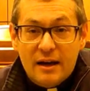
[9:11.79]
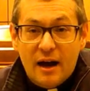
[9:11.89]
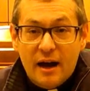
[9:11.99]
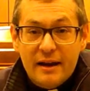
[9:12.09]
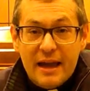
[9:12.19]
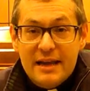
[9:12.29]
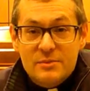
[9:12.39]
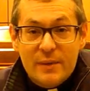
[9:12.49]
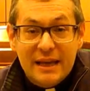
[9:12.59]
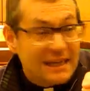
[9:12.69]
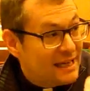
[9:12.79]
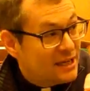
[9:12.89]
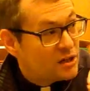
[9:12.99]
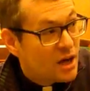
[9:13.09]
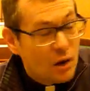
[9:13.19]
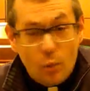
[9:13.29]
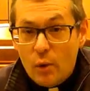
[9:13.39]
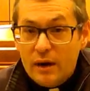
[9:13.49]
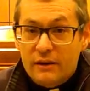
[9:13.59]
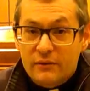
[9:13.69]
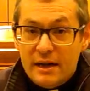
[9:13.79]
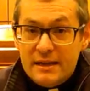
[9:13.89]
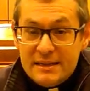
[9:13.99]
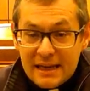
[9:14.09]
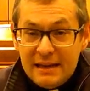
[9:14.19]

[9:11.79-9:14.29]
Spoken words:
God has made each one of us